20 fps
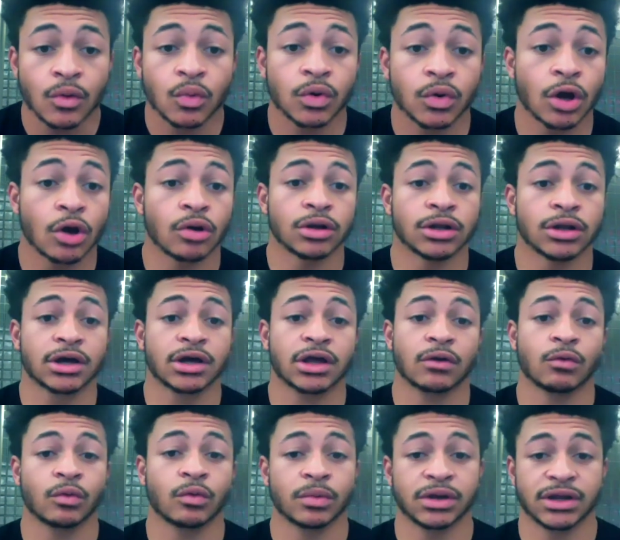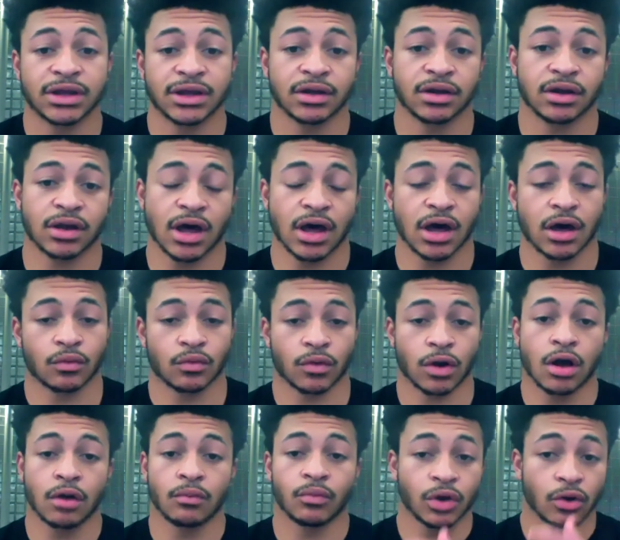We go and look at what we did uh,
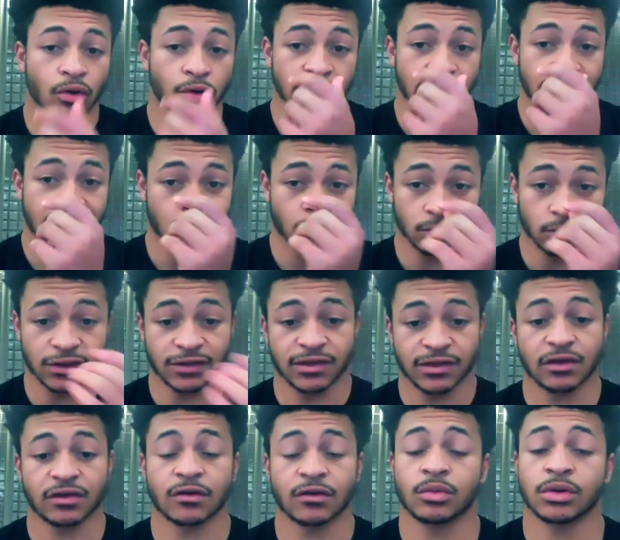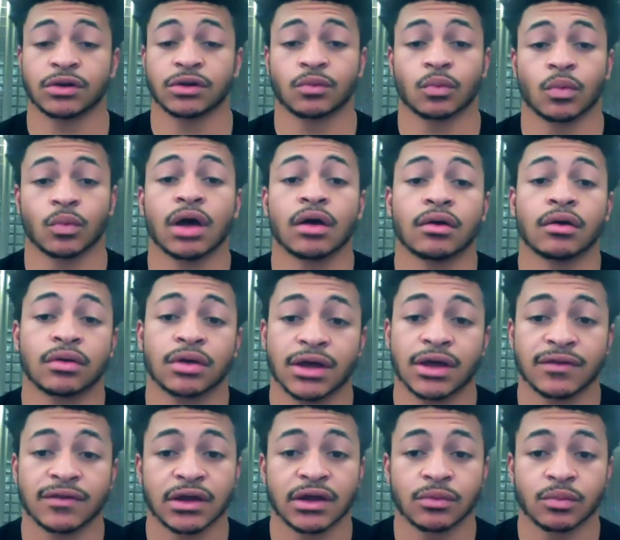wrong. We go and look at things that we did well,
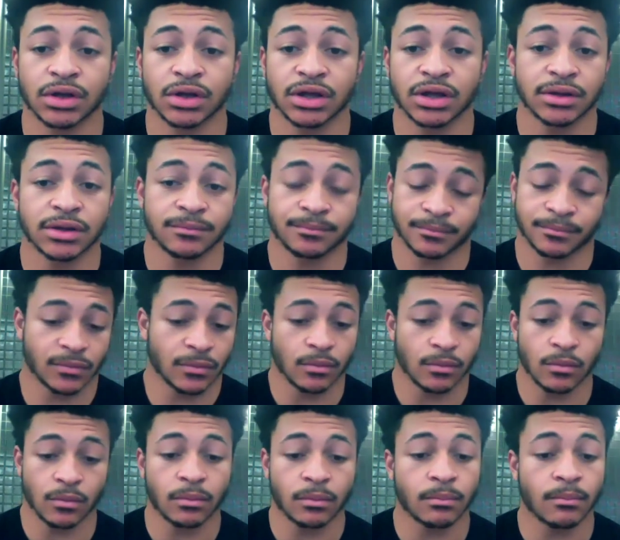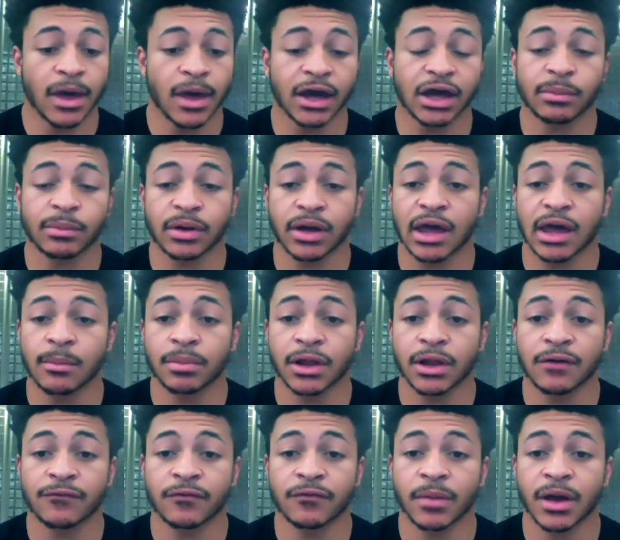and then we make up a game
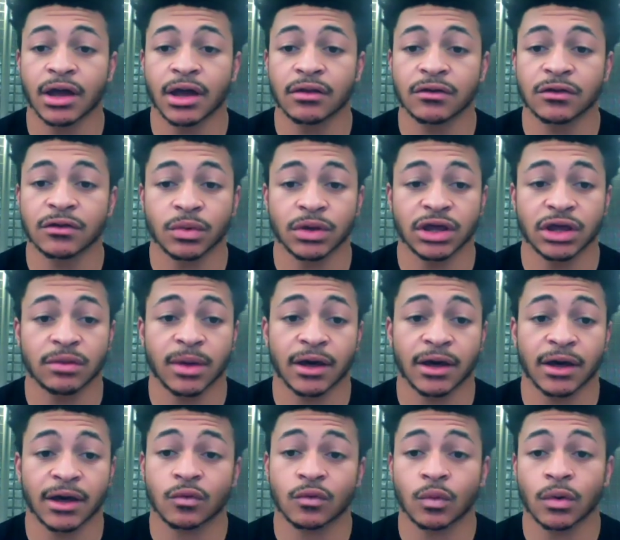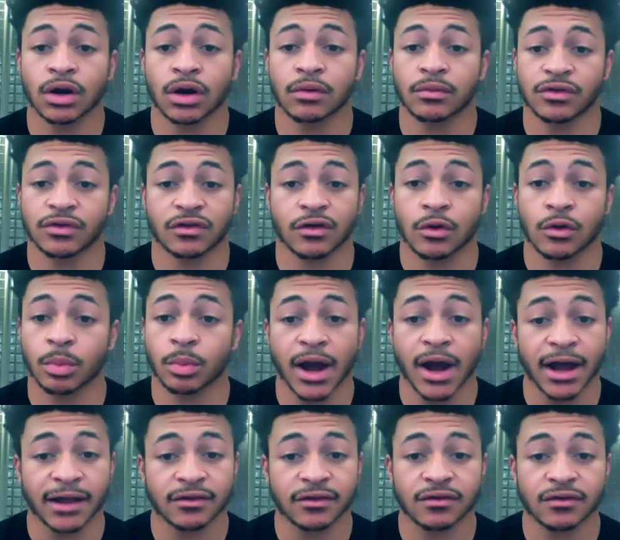plan for Baylor, and we get back to work. We just go
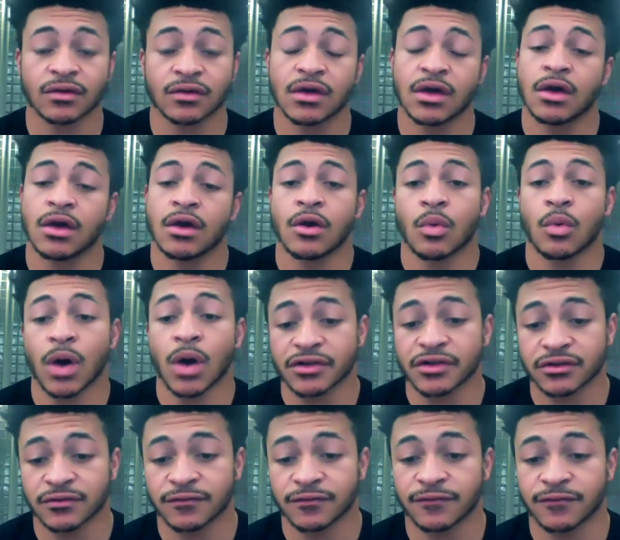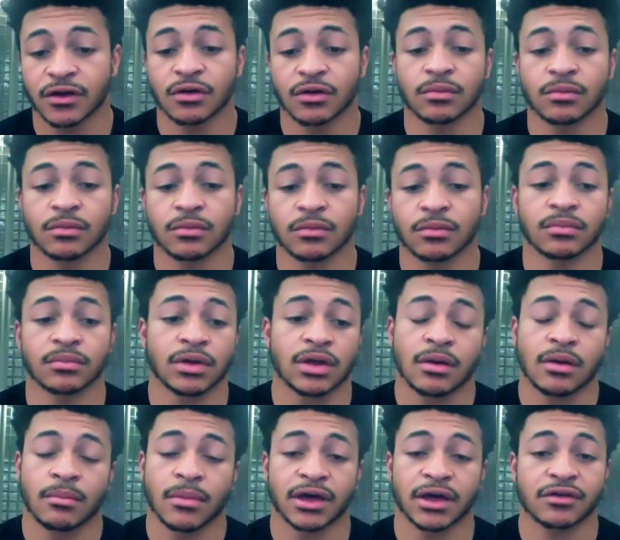practice, watching the film,
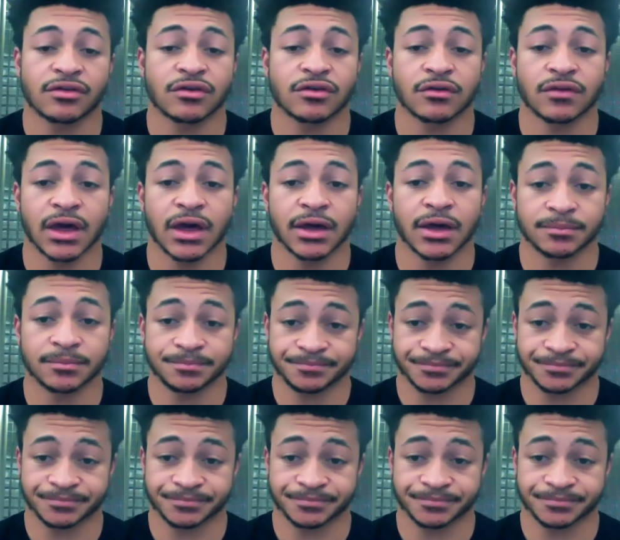making sure that,